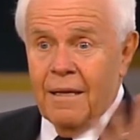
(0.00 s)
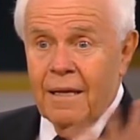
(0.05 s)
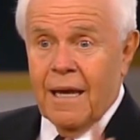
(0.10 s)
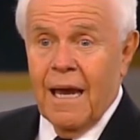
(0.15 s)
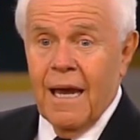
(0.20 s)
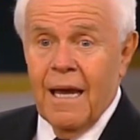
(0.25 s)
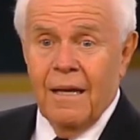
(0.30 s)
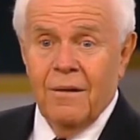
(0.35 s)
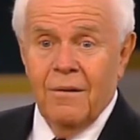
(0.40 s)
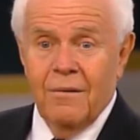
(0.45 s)
You
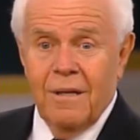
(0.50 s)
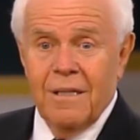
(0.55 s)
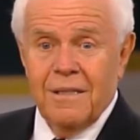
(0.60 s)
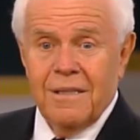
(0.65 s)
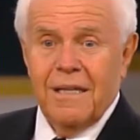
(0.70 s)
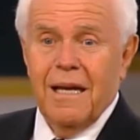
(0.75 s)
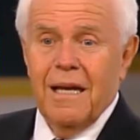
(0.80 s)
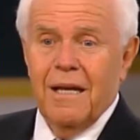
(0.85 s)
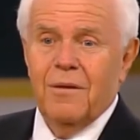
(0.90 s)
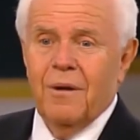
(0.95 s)
can't do this.
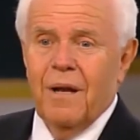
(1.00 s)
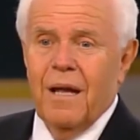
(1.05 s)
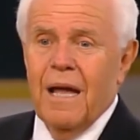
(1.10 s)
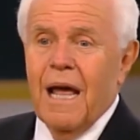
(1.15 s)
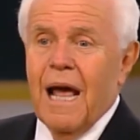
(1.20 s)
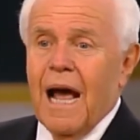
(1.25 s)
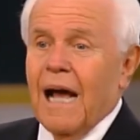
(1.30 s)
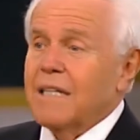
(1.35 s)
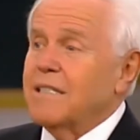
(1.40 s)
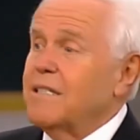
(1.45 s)
You can't do it.
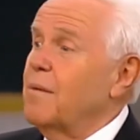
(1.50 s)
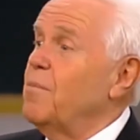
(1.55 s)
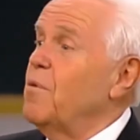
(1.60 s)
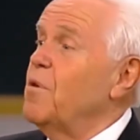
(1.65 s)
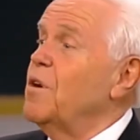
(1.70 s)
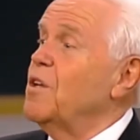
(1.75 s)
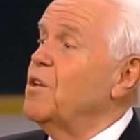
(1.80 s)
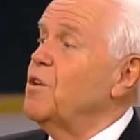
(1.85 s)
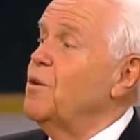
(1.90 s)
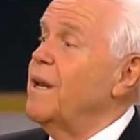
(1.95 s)
I said,
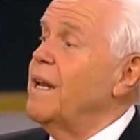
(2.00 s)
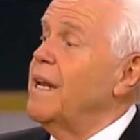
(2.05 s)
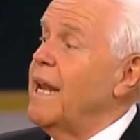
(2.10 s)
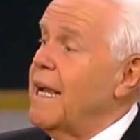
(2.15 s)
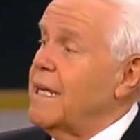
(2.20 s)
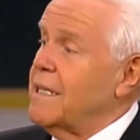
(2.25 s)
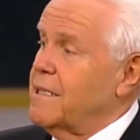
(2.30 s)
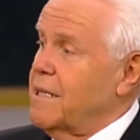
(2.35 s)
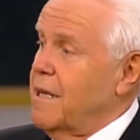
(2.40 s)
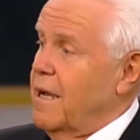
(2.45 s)
we'll do it
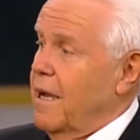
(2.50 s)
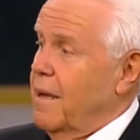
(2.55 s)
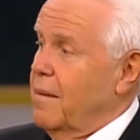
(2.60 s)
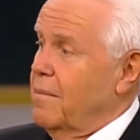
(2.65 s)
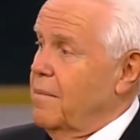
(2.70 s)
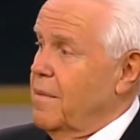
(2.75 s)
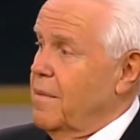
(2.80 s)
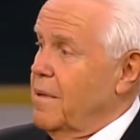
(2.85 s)
next time.